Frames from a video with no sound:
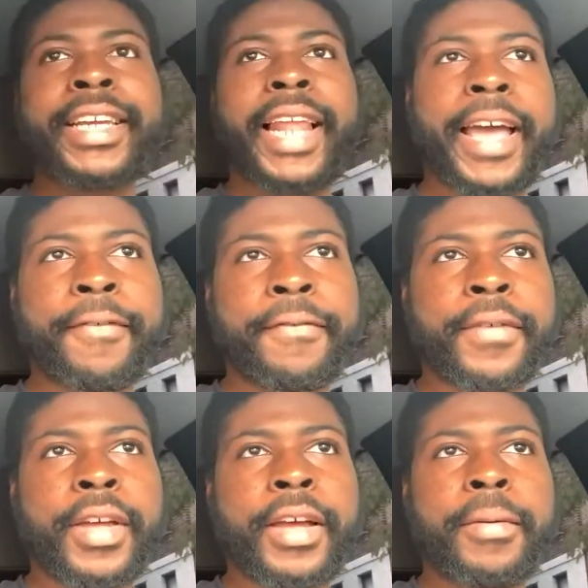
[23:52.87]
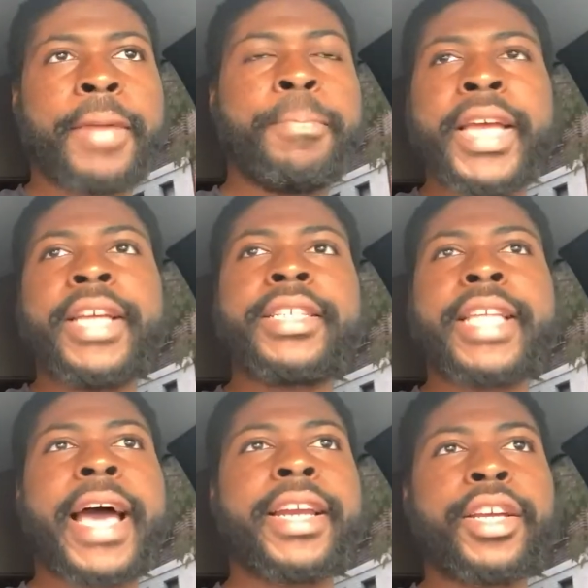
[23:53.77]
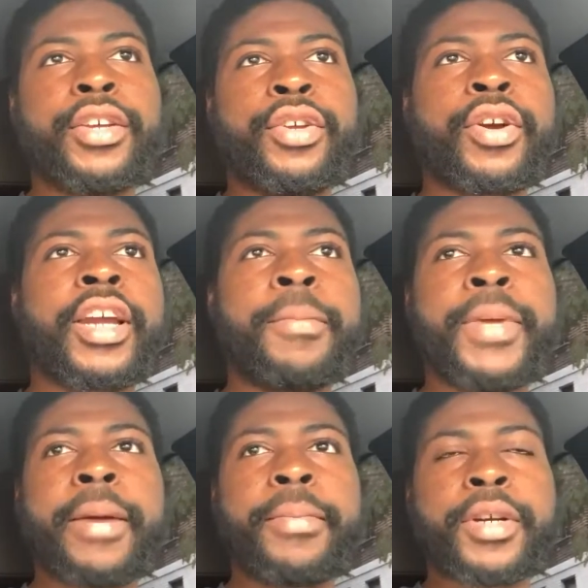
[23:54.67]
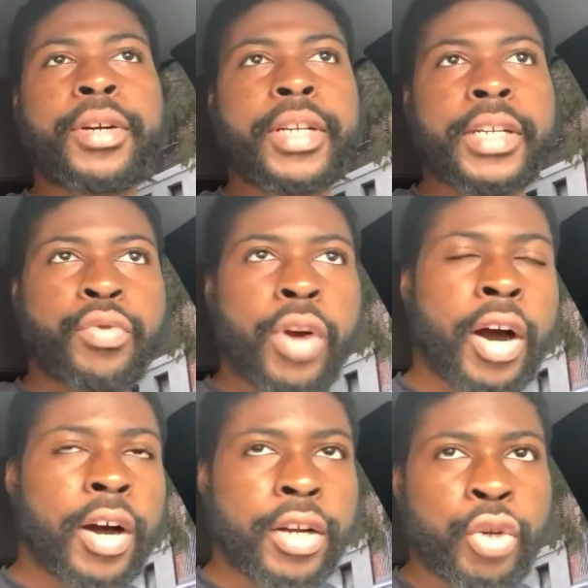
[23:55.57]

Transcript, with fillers: life it means that you're gonna be able to uh,